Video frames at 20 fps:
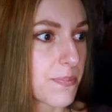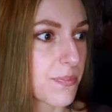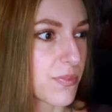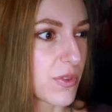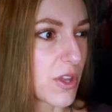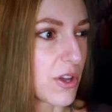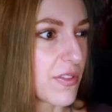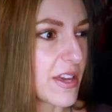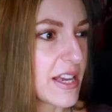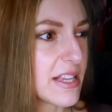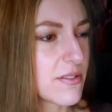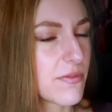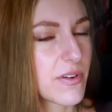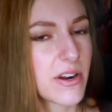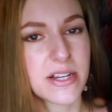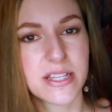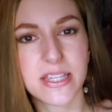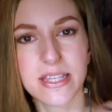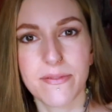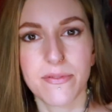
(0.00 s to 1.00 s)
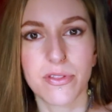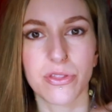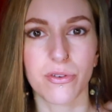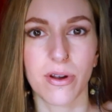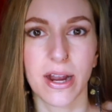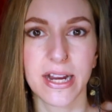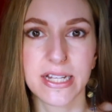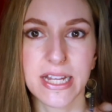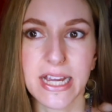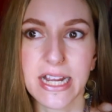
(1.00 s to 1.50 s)
And these are very seventh
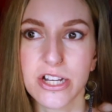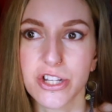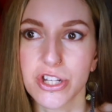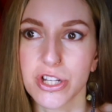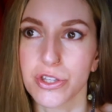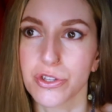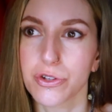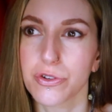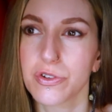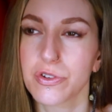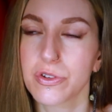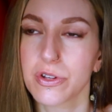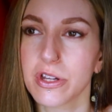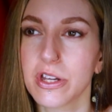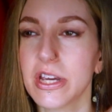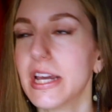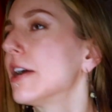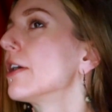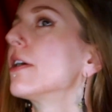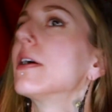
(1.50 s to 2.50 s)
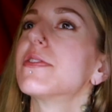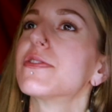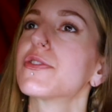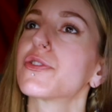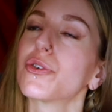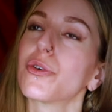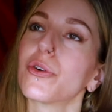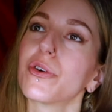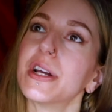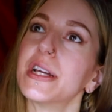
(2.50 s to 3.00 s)
ray teachings. You hear
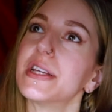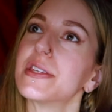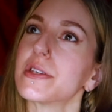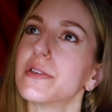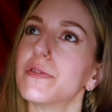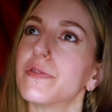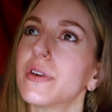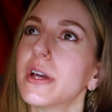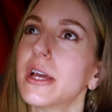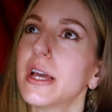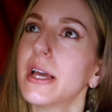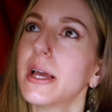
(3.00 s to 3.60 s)
stories of